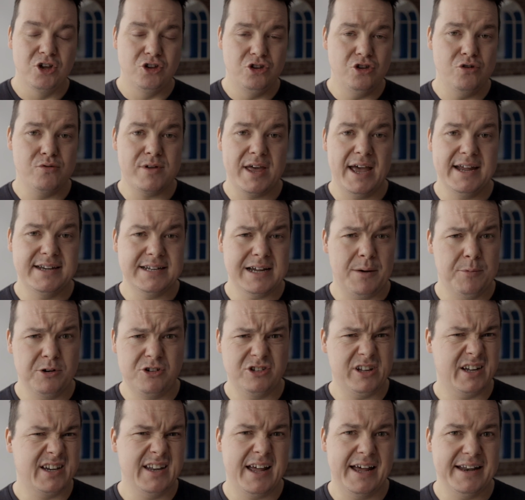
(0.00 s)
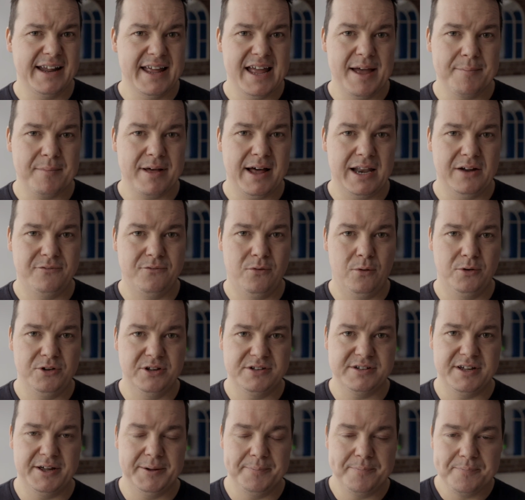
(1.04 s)
UK time, which is like 9 a.m. California
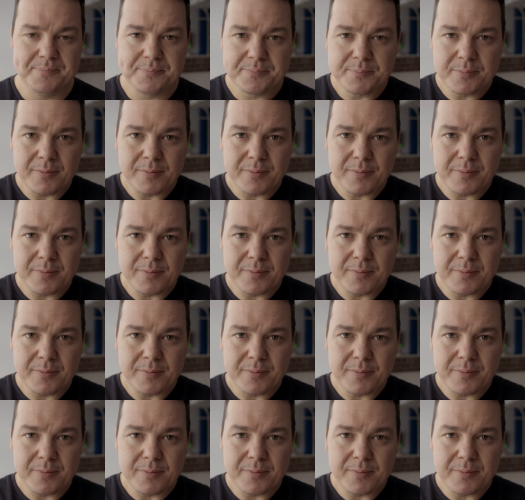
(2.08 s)
time.